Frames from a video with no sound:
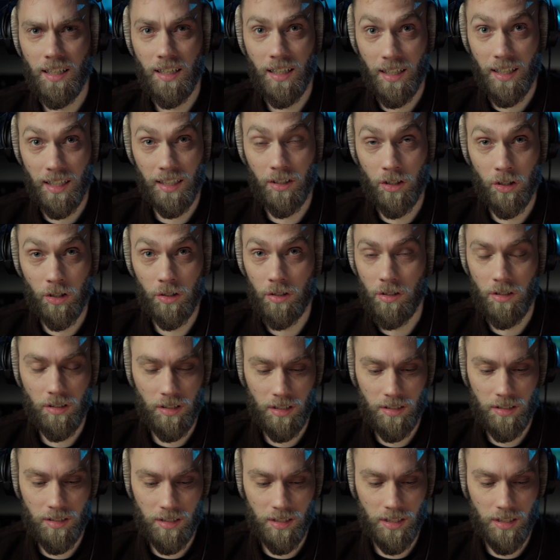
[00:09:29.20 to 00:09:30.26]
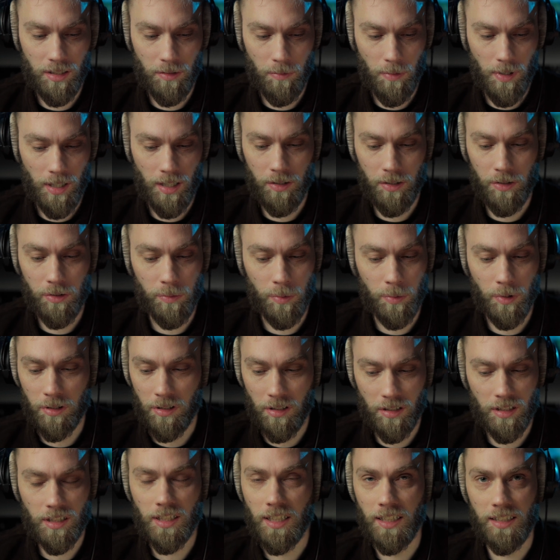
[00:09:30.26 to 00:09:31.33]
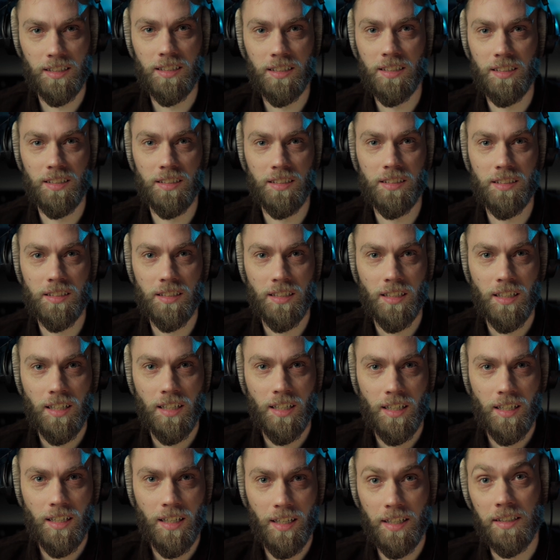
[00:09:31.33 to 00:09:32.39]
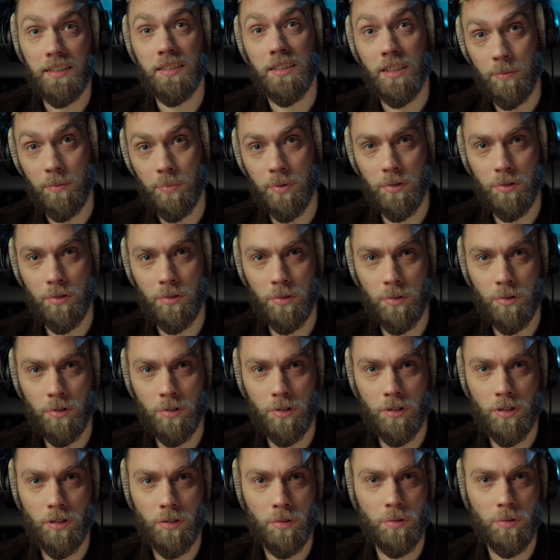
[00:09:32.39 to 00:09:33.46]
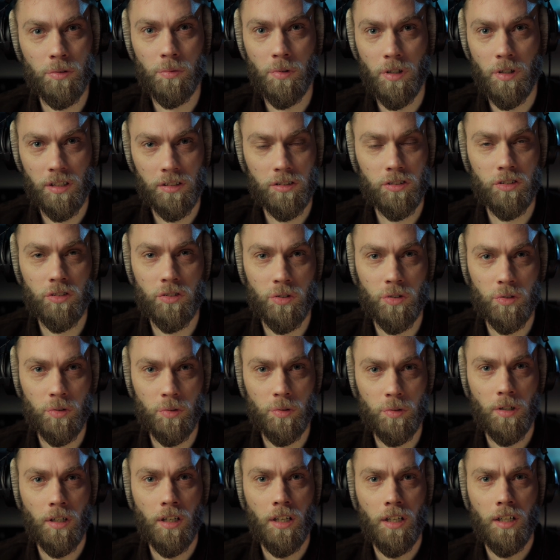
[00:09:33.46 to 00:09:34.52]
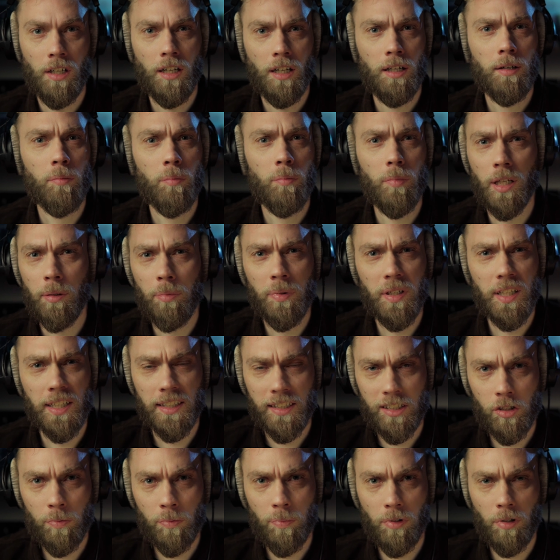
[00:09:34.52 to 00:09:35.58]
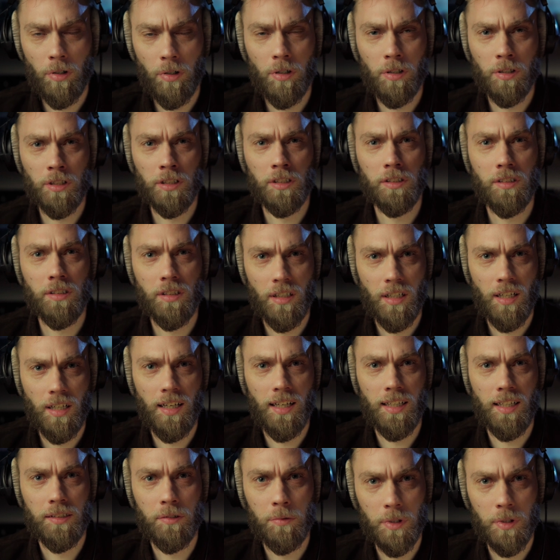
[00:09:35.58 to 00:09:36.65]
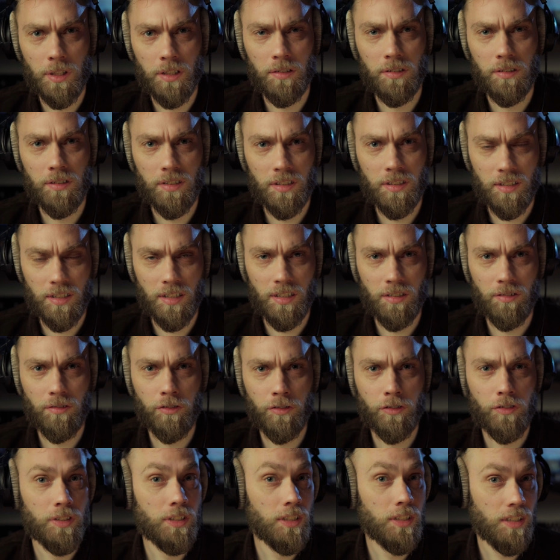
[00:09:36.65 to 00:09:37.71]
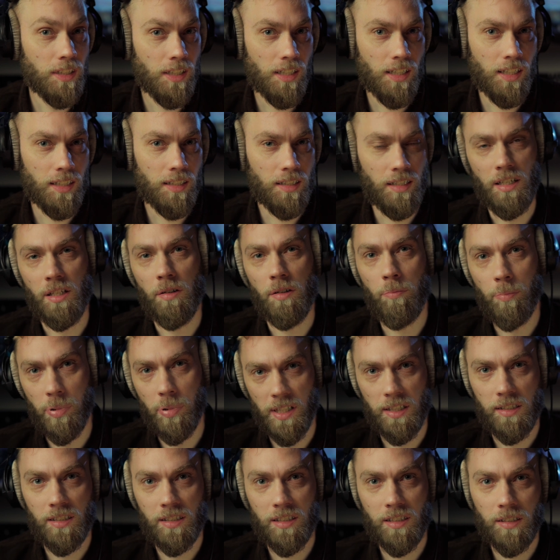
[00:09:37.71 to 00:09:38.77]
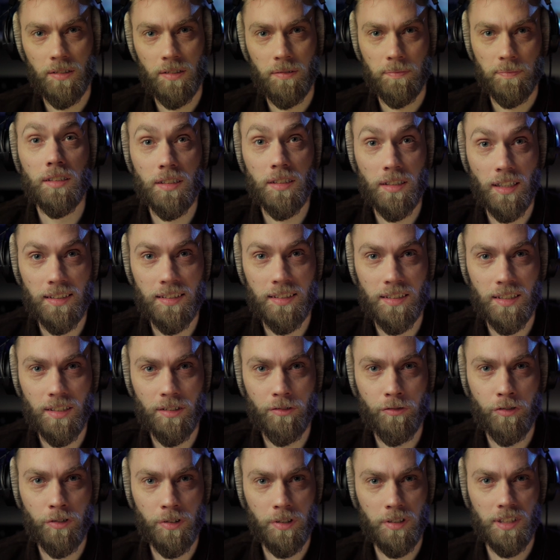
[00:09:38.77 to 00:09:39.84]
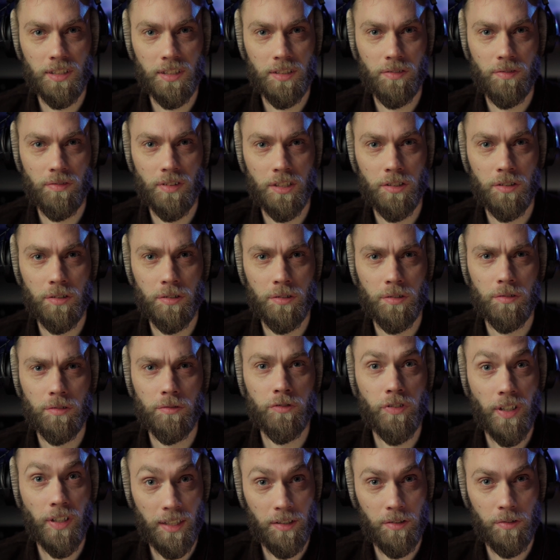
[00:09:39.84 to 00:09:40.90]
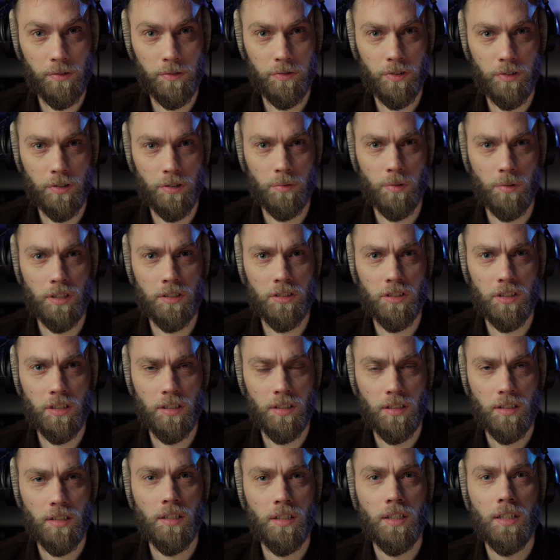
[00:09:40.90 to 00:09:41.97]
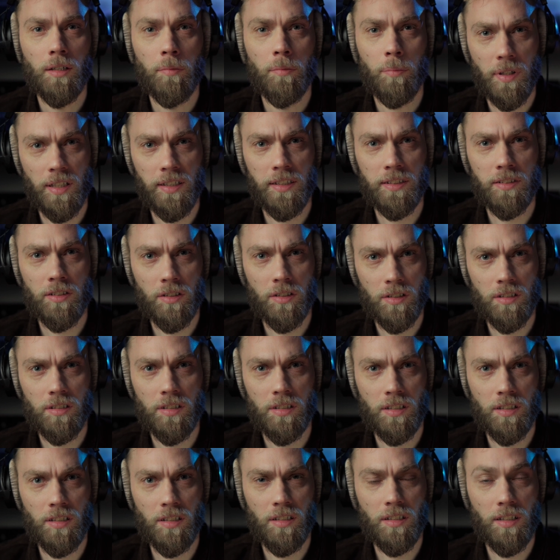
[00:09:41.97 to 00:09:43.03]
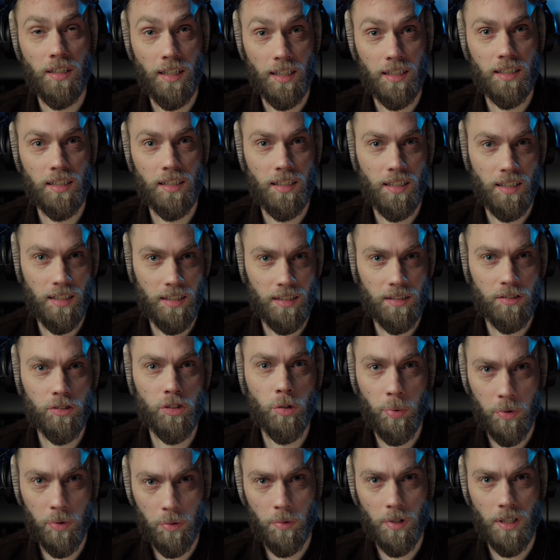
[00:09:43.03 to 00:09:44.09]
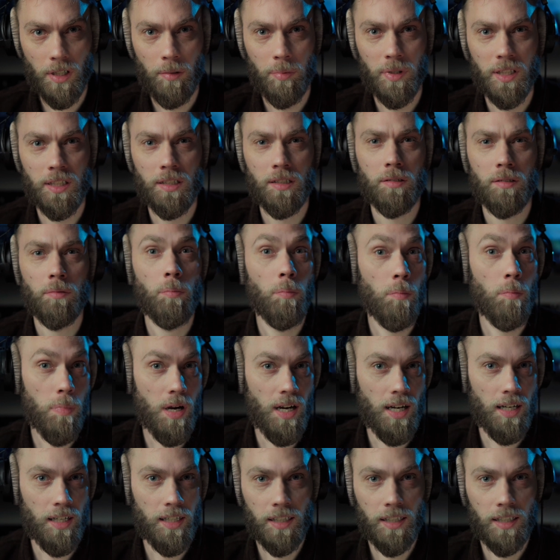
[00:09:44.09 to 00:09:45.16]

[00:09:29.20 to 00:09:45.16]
I could not see why you wouldn't get this as a producer who wants to maybe explore the hardware synth side a bit. That's it for this video. Thank you for watching. Please consider liking and subscribing. Bye.